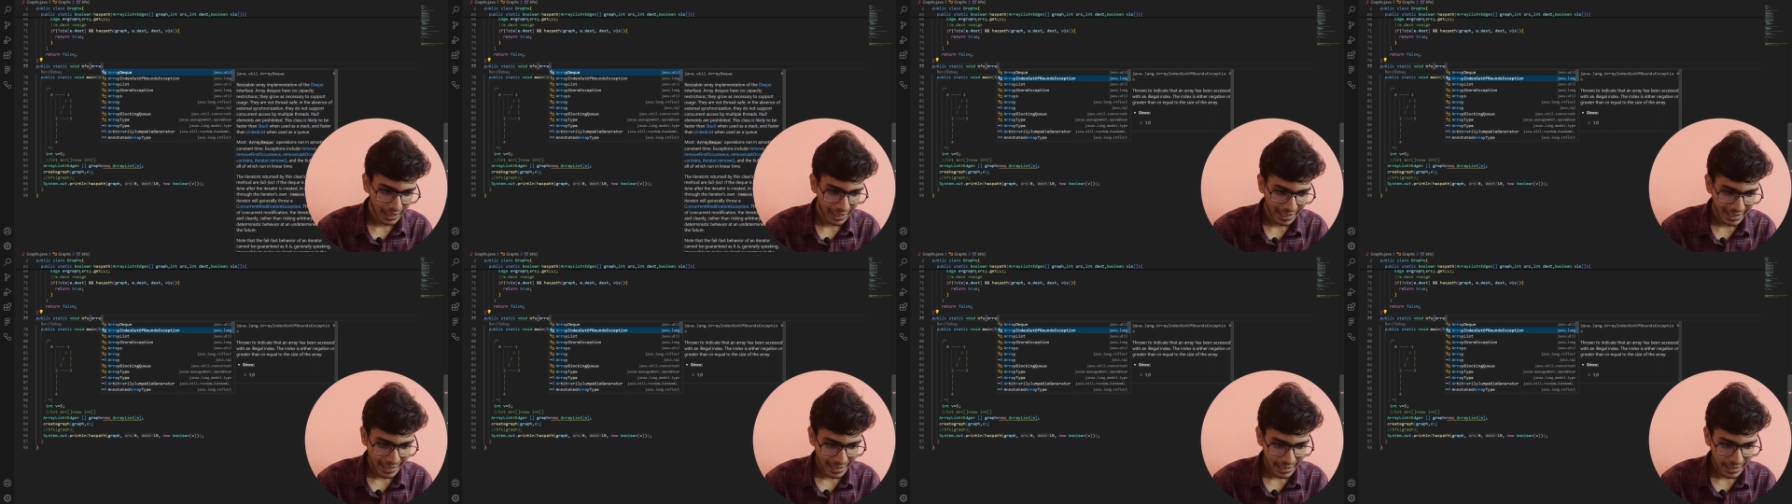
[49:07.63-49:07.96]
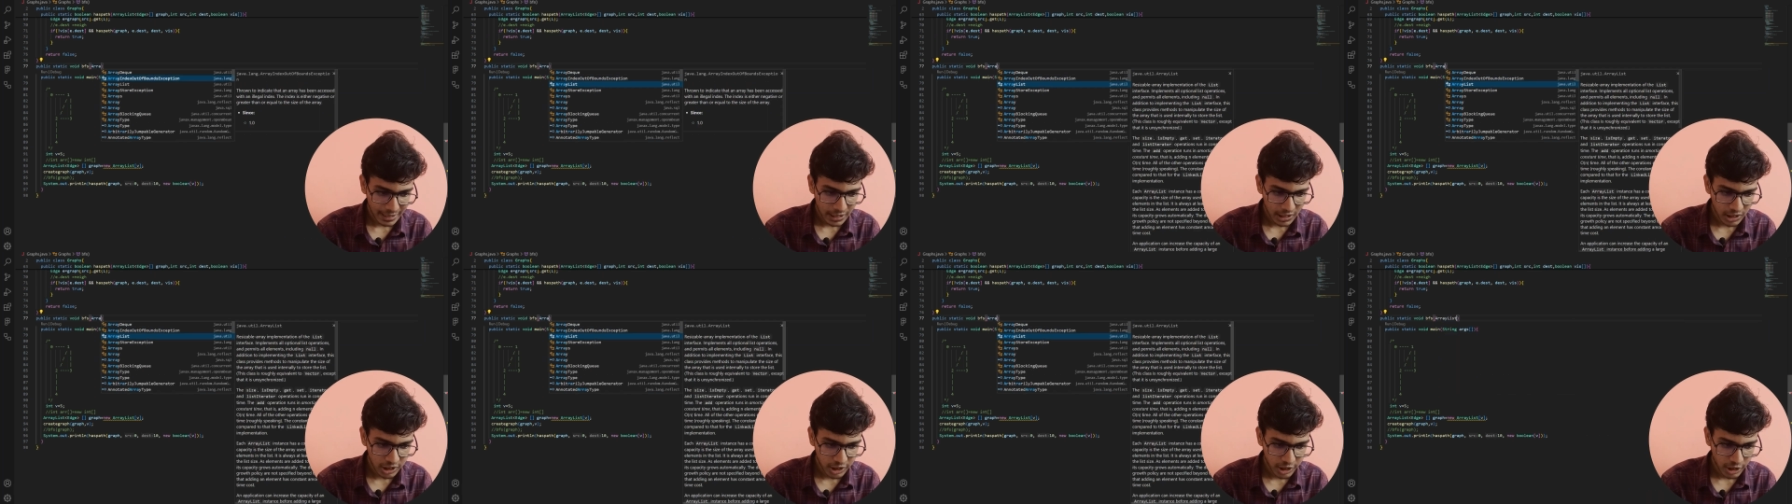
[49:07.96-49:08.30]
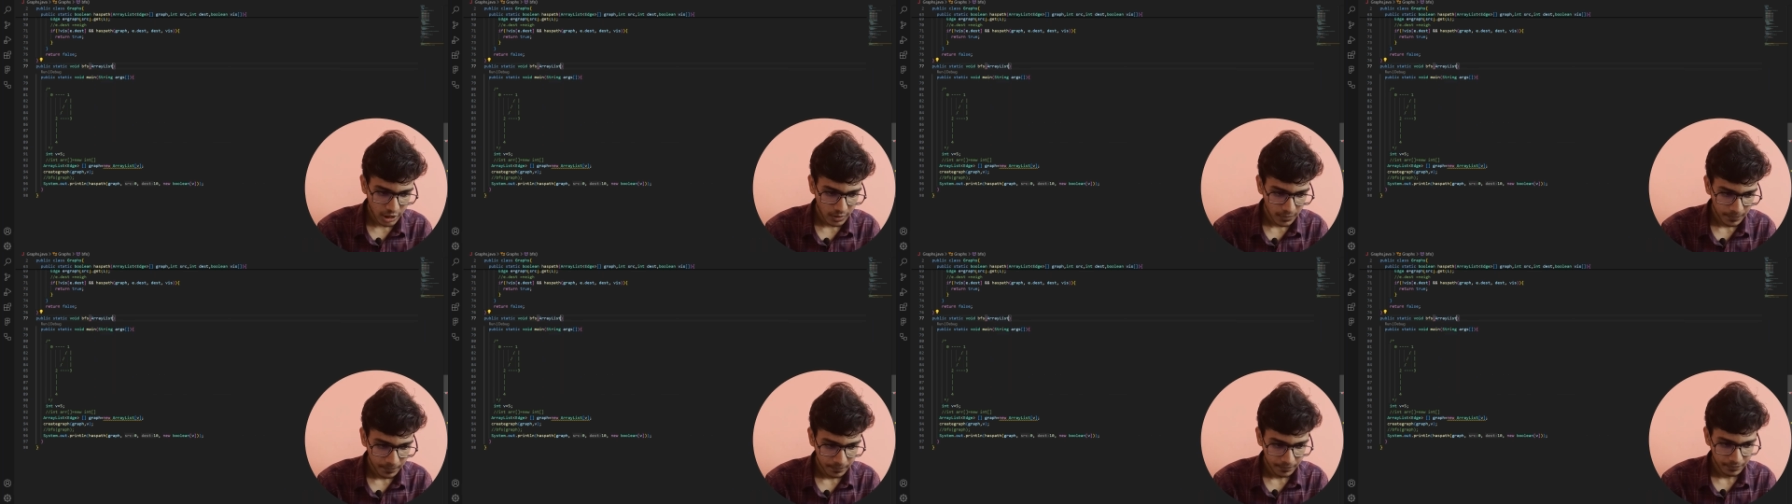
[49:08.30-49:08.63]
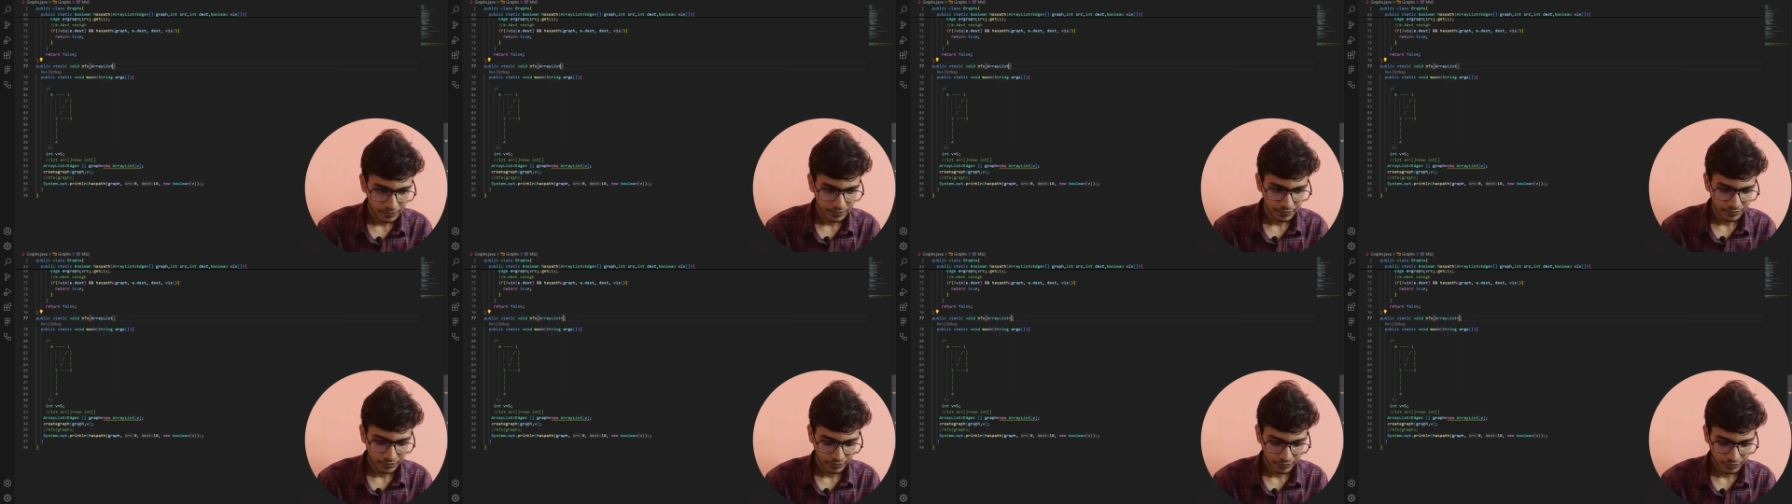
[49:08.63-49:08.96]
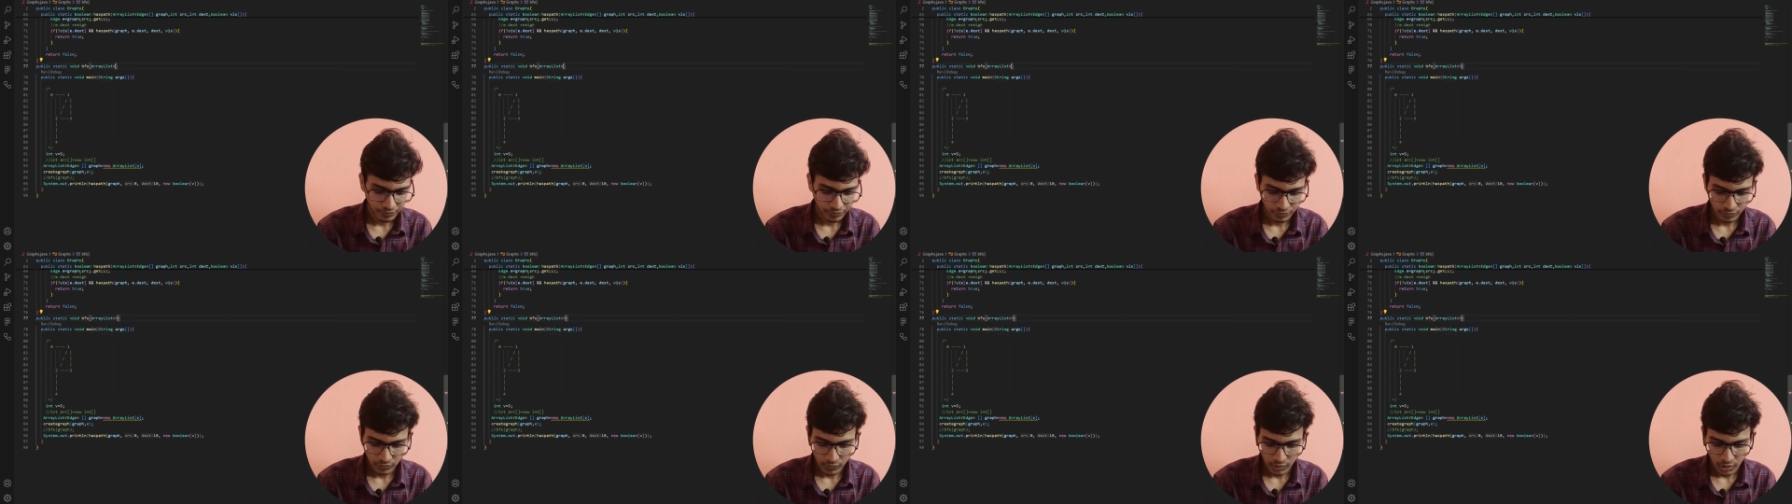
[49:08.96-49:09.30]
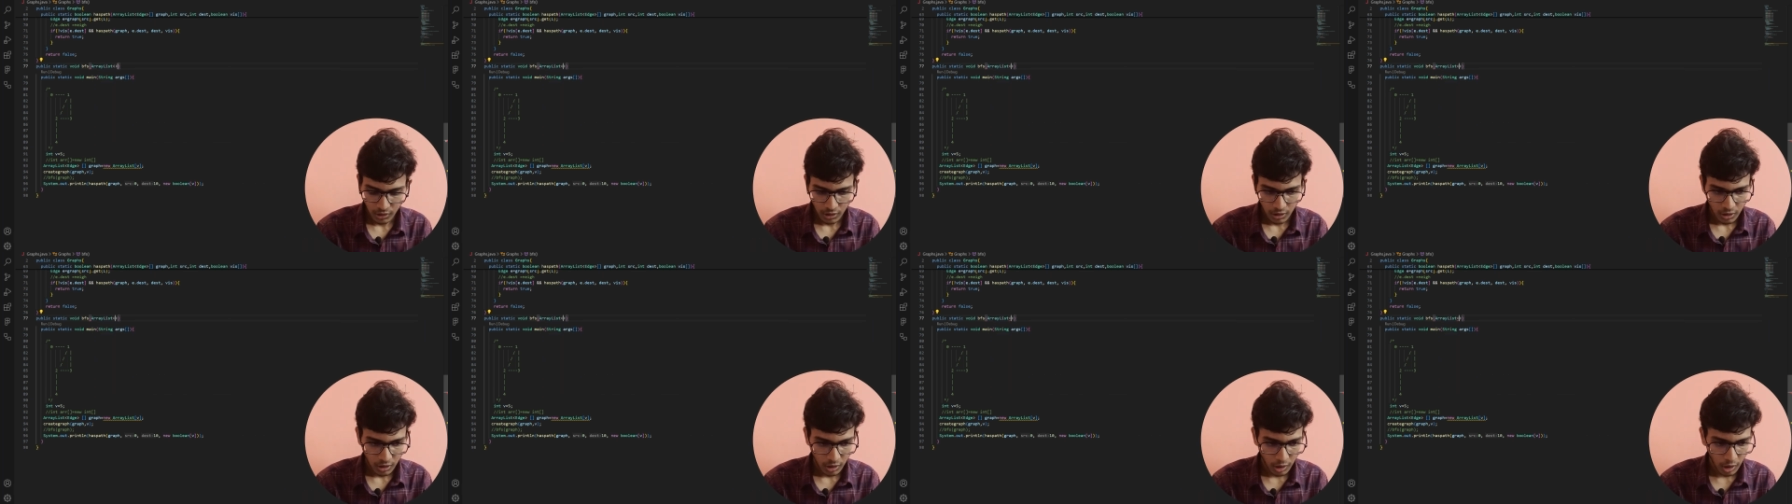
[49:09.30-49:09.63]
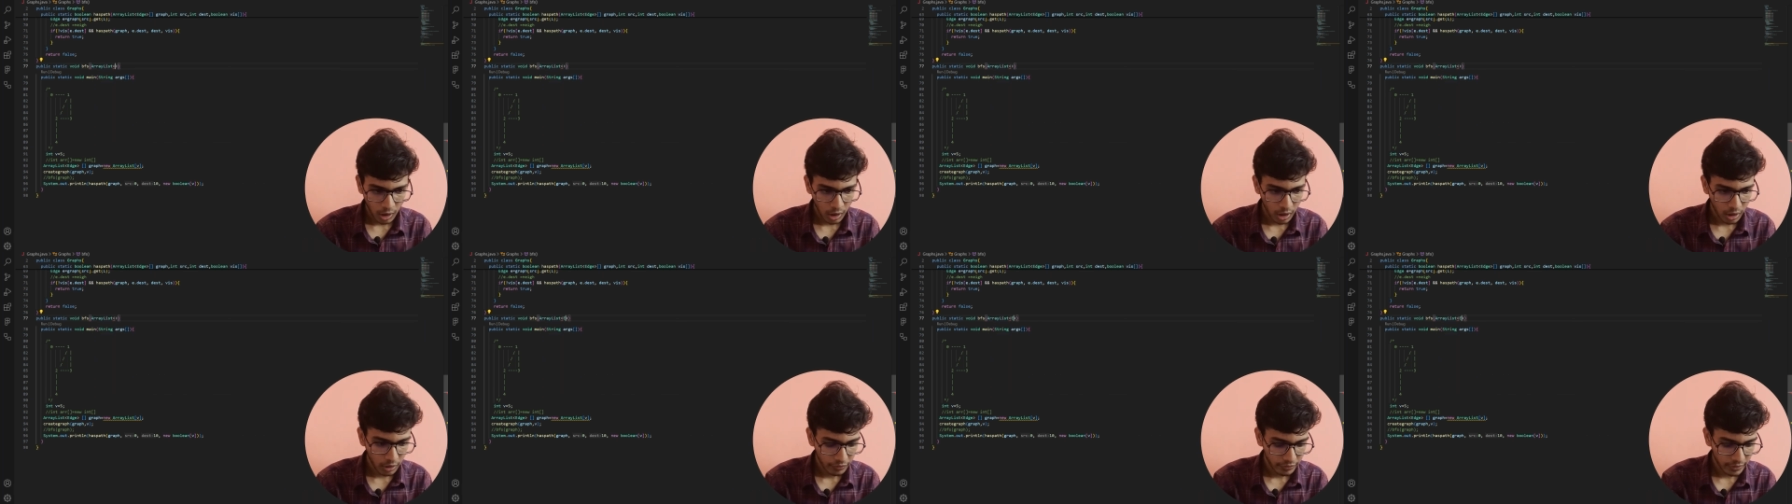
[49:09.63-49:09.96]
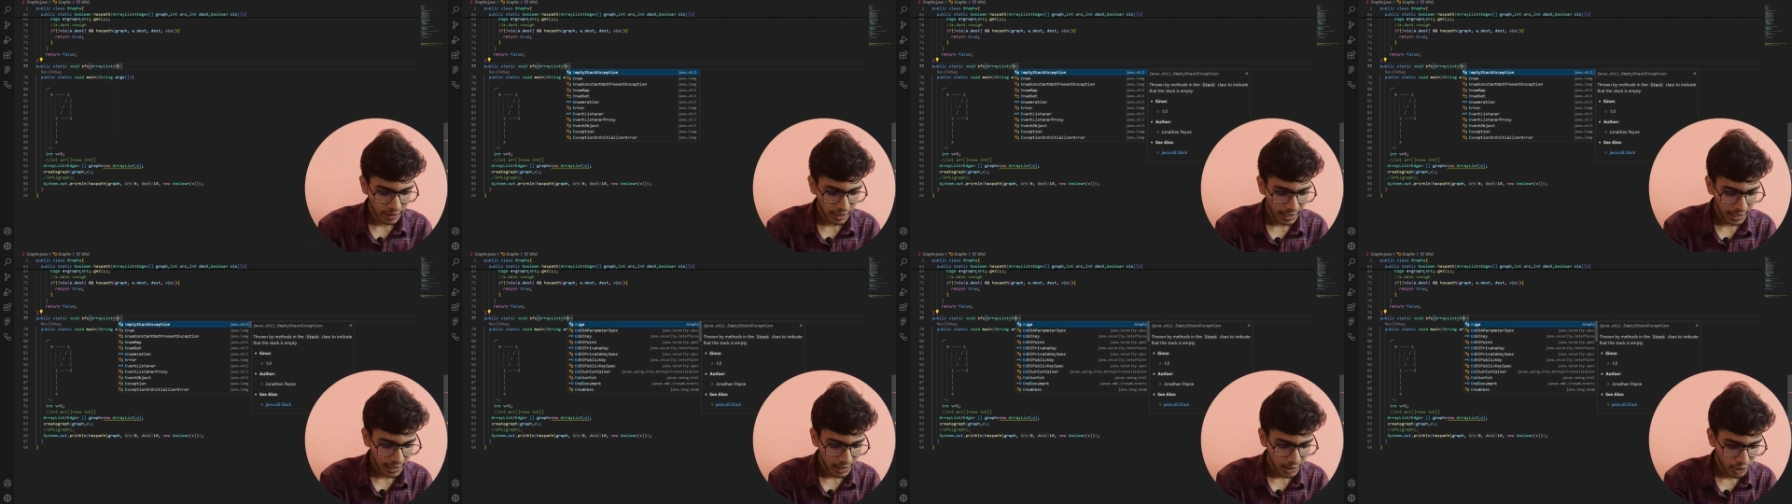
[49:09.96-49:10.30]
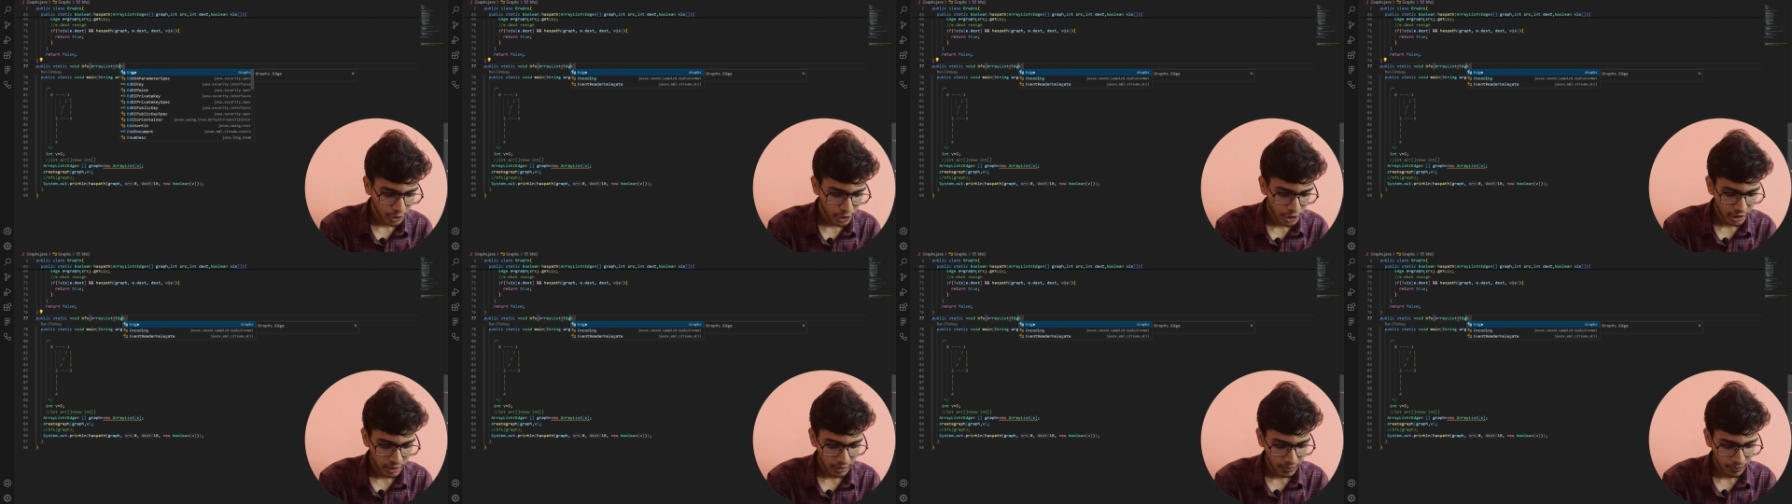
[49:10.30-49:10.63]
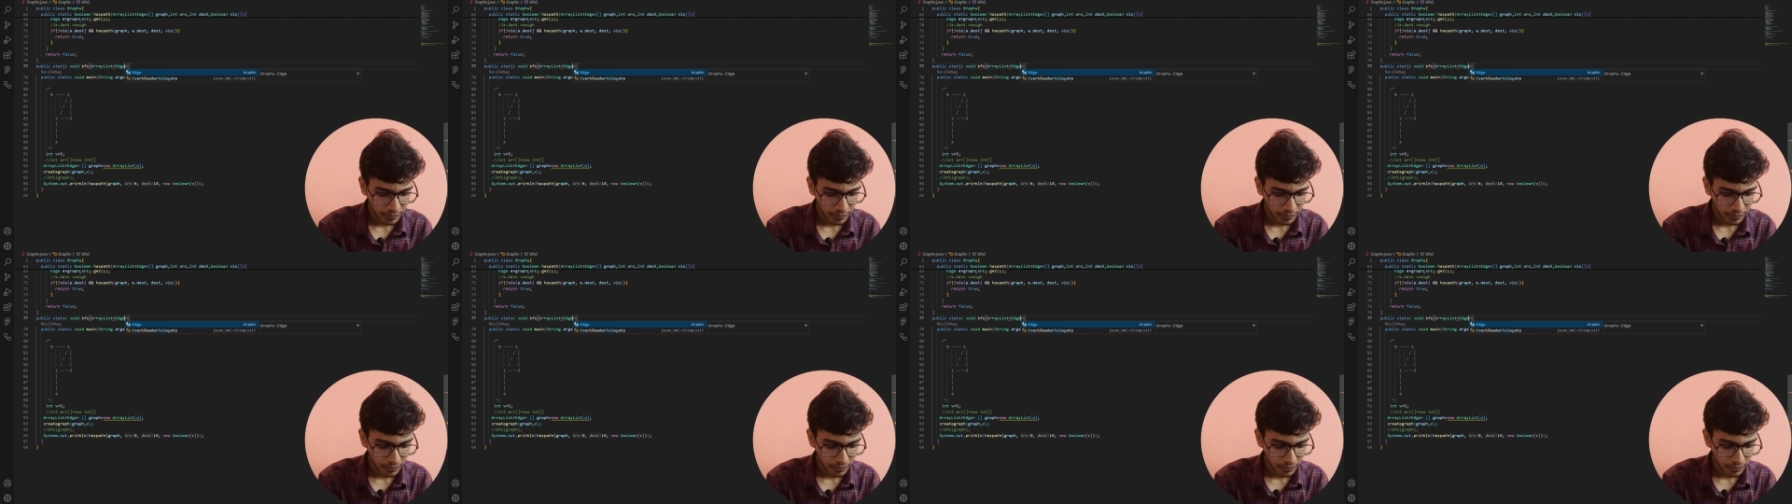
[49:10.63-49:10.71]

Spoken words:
array list of edge